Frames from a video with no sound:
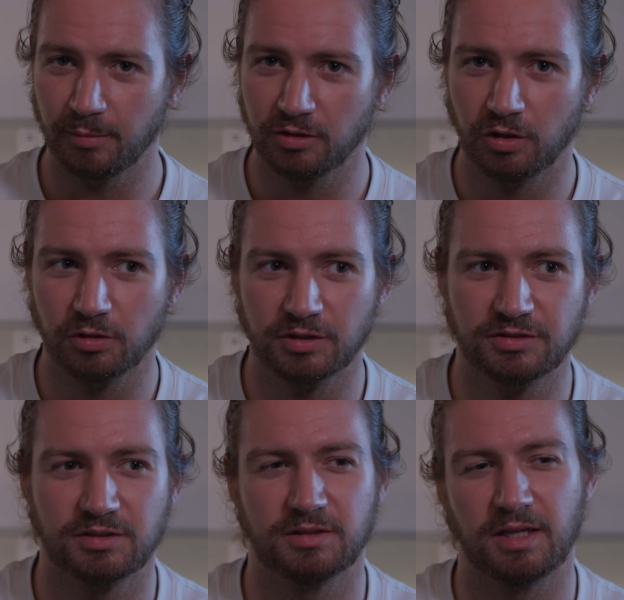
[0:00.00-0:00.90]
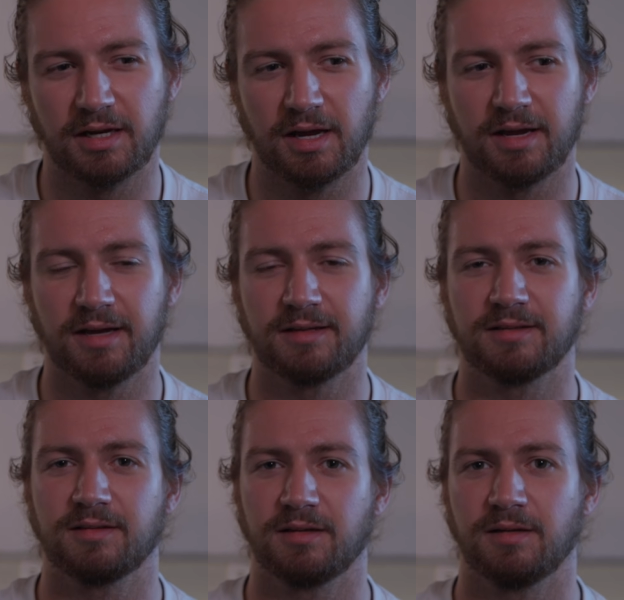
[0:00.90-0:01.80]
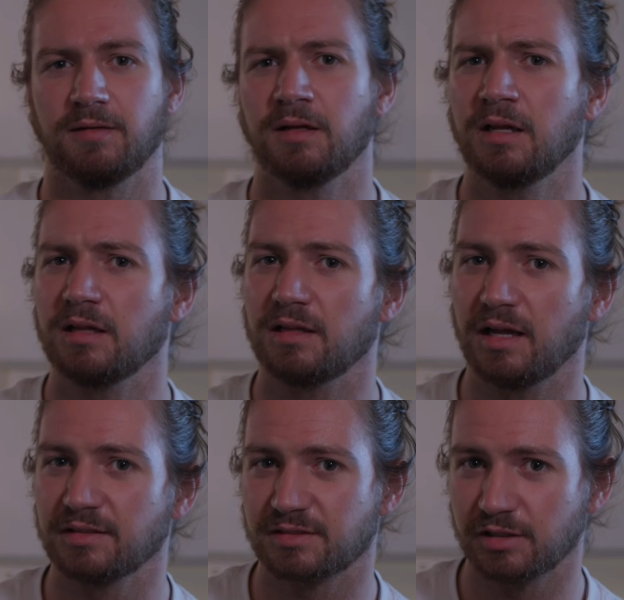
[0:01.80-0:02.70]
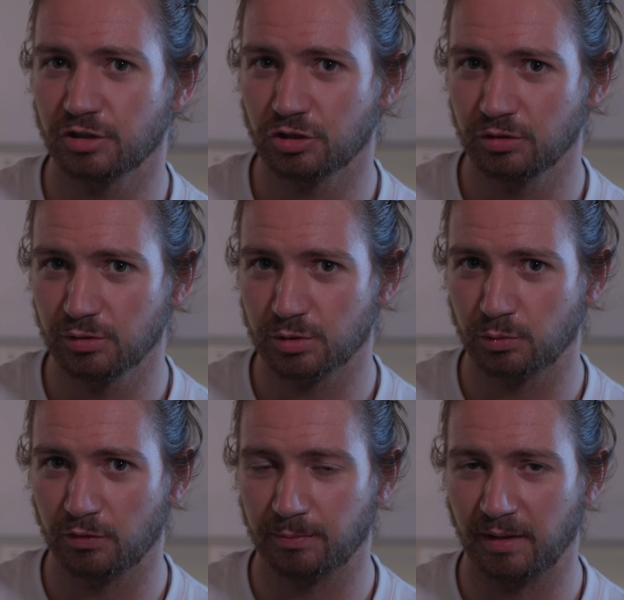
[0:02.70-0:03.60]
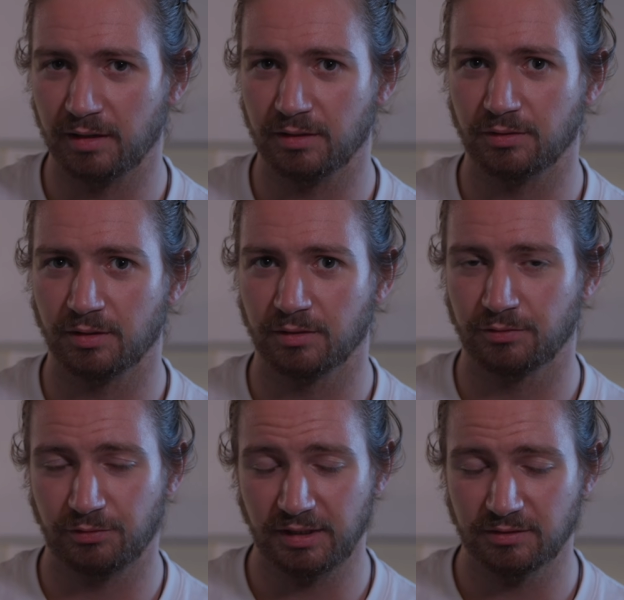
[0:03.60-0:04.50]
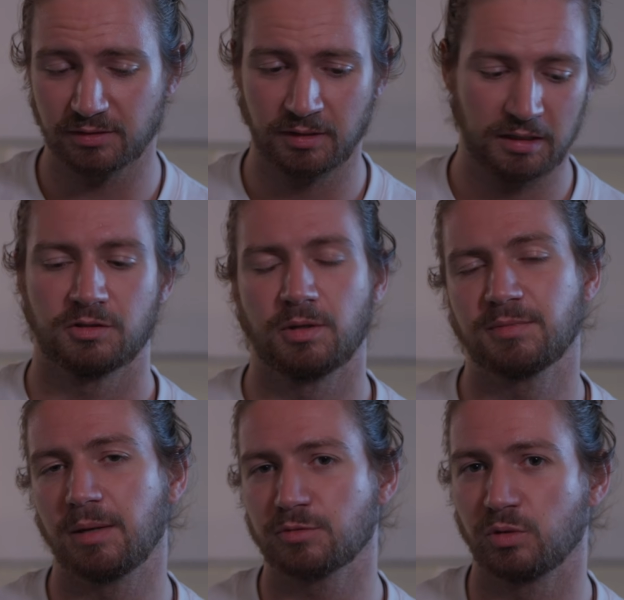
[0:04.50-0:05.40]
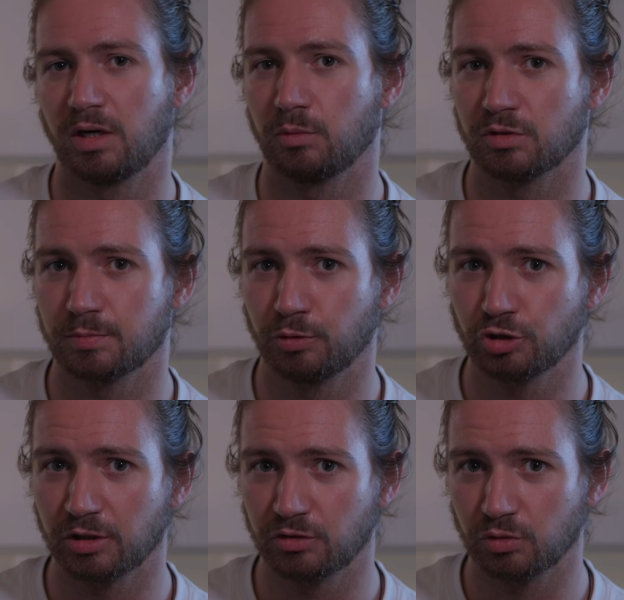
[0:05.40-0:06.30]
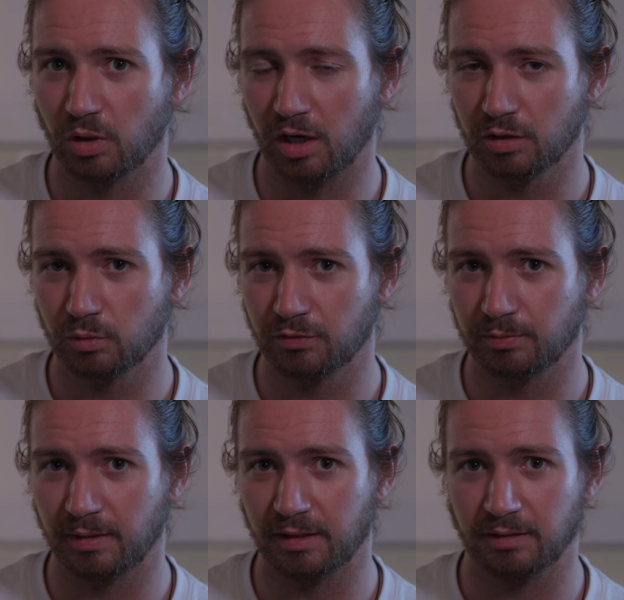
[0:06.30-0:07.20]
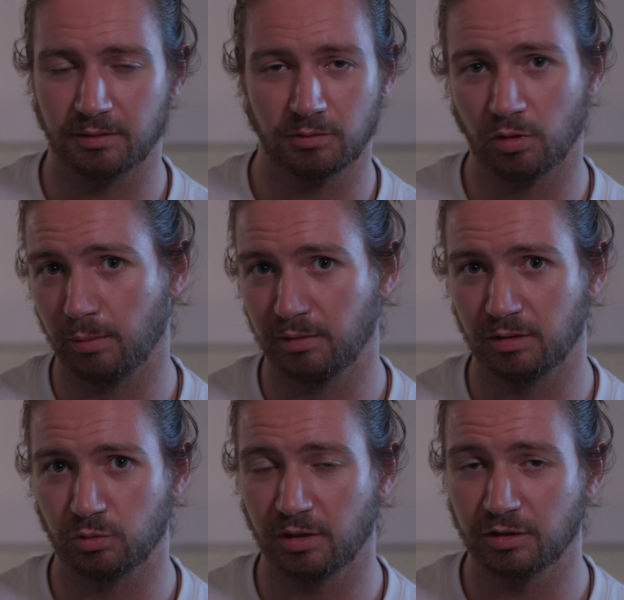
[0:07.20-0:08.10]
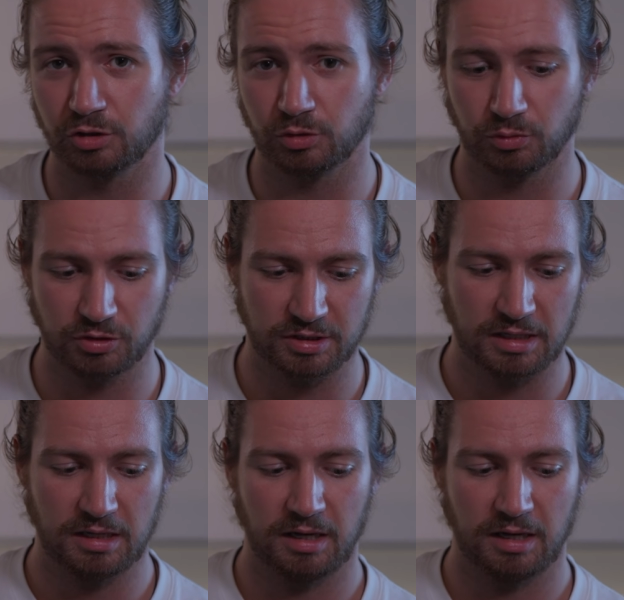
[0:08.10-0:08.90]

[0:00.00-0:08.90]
I noticed that I had less issues with my feet. Sometimes when I was pushing too hard with my normal running shoes,